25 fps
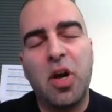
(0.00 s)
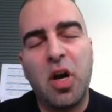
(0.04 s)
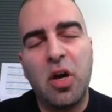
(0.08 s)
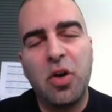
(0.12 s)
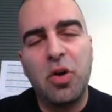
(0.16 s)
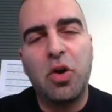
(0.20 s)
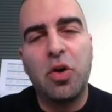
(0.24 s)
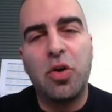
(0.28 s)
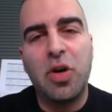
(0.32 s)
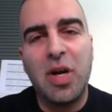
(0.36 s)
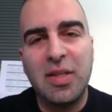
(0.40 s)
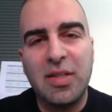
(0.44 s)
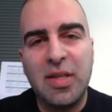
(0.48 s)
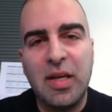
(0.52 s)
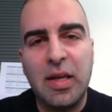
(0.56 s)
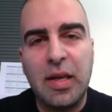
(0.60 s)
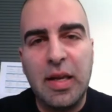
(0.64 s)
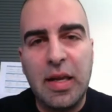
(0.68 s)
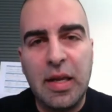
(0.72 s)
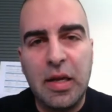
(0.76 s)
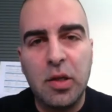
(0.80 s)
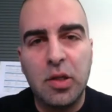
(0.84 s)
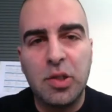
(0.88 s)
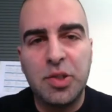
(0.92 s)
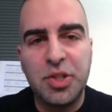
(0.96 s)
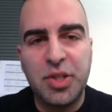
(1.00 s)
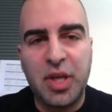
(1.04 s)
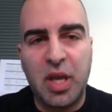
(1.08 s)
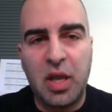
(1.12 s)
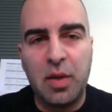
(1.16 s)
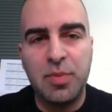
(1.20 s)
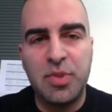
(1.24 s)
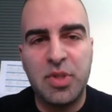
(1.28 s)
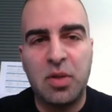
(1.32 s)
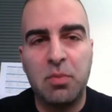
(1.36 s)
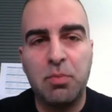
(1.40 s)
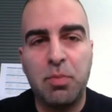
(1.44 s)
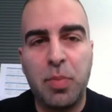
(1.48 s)
There are already legal
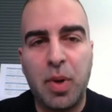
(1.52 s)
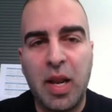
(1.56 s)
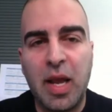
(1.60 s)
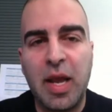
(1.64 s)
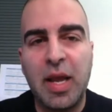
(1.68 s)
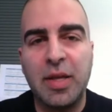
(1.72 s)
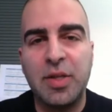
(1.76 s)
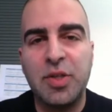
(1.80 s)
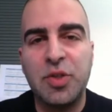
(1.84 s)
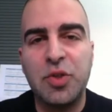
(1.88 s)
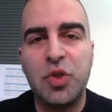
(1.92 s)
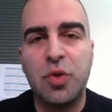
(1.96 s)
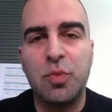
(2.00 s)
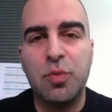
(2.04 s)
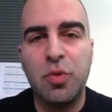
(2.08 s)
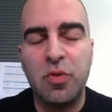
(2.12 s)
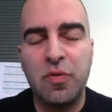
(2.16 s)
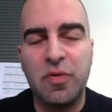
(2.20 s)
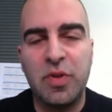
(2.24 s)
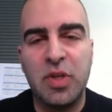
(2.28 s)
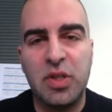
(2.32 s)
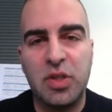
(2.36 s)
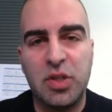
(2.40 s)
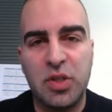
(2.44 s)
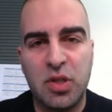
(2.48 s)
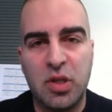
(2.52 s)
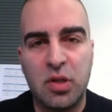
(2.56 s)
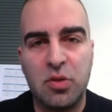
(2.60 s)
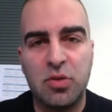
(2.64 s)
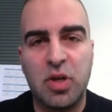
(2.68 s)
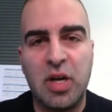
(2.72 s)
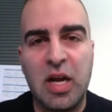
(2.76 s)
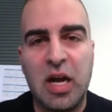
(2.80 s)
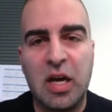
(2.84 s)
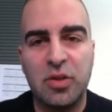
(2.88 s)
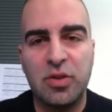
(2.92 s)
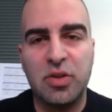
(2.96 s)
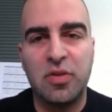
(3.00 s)
schemes in place to move these
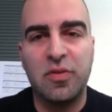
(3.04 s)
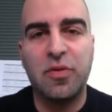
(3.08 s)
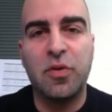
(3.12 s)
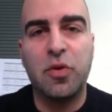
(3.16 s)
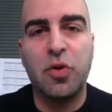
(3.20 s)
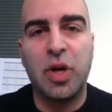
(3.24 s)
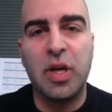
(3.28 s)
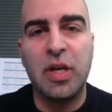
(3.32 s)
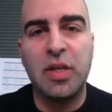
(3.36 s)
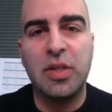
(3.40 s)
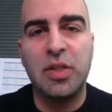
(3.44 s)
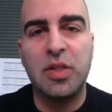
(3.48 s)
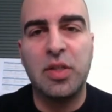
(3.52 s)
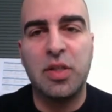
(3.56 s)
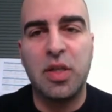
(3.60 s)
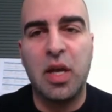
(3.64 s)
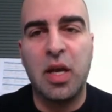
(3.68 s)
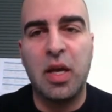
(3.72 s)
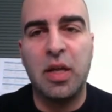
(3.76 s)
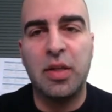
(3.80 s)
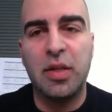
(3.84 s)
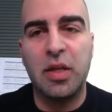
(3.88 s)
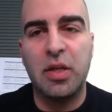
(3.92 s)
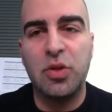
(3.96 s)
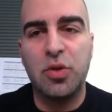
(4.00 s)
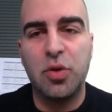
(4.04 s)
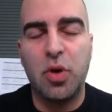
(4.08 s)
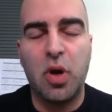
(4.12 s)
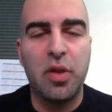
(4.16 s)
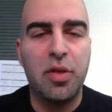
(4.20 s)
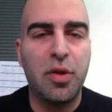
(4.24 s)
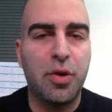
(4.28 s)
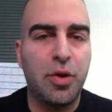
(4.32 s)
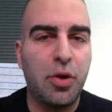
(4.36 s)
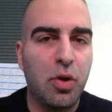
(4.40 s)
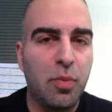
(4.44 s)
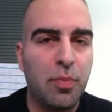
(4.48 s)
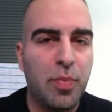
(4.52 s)
children out of Greece and into
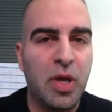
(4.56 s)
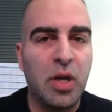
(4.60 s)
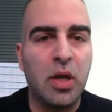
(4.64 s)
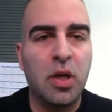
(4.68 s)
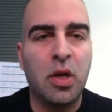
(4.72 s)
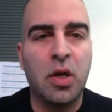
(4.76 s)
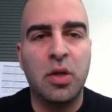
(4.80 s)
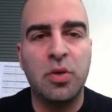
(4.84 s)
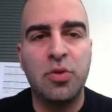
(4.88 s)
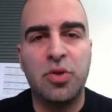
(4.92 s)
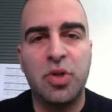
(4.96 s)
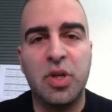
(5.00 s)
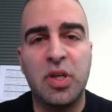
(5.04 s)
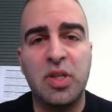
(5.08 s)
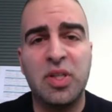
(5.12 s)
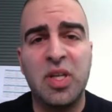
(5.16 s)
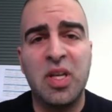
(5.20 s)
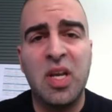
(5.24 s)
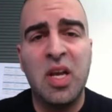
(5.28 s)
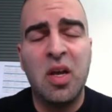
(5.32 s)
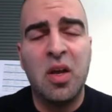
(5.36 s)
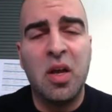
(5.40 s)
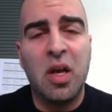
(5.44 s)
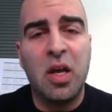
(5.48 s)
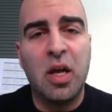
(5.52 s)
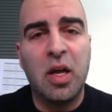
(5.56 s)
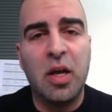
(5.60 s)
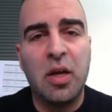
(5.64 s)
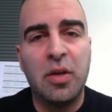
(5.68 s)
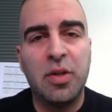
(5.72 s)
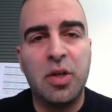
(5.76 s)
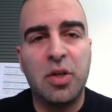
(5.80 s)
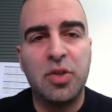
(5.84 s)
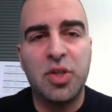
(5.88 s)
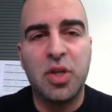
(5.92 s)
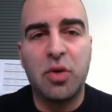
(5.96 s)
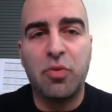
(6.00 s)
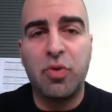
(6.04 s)
other European countries.
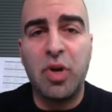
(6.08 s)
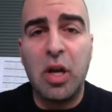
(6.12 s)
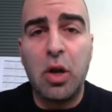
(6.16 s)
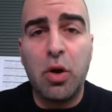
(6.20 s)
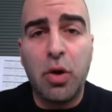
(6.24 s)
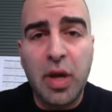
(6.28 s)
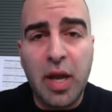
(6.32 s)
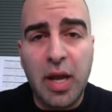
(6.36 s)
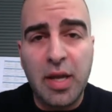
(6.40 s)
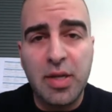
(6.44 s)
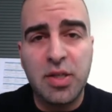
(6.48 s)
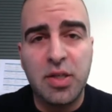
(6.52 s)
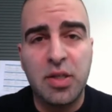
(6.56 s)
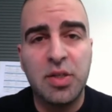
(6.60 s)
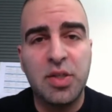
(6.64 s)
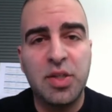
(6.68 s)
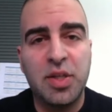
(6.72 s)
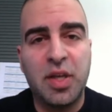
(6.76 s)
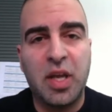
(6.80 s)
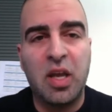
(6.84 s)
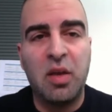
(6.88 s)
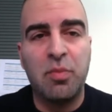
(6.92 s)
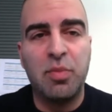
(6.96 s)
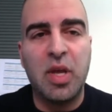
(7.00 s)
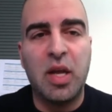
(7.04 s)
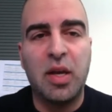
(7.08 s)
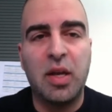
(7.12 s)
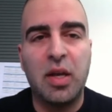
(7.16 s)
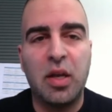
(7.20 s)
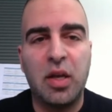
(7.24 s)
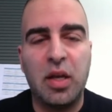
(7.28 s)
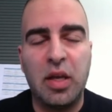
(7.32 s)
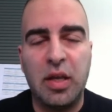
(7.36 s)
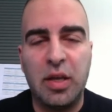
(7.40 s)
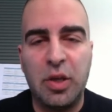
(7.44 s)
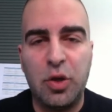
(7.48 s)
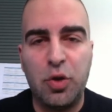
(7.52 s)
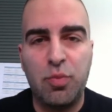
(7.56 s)
There's a relocation scheme that
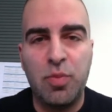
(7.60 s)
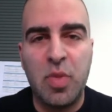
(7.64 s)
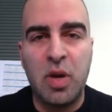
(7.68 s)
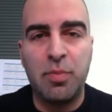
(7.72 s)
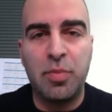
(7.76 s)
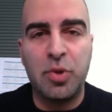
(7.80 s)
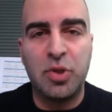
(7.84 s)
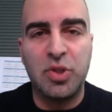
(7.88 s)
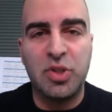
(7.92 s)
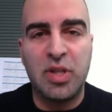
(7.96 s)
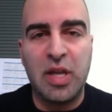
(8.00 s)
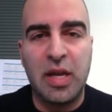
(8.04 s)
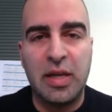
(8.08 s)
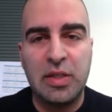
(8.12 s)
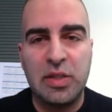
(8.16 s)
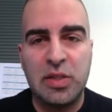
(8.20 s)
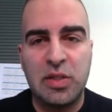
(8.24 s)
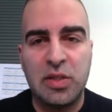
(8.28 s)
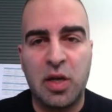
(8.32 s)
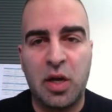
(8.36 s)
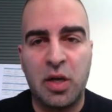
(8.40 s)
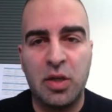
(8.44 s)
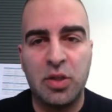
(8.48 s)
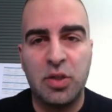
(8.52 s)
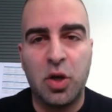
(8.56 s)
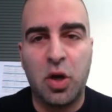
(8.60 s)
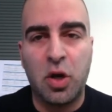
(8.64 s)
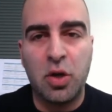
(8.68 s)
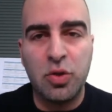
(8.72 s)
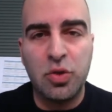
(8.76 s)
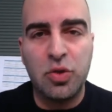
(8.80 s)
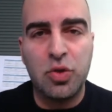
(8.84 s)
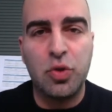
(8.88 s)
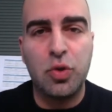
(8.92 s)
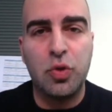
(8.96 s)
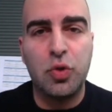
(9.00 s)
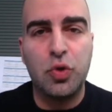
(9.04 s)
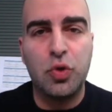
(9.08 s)
EU member states signed on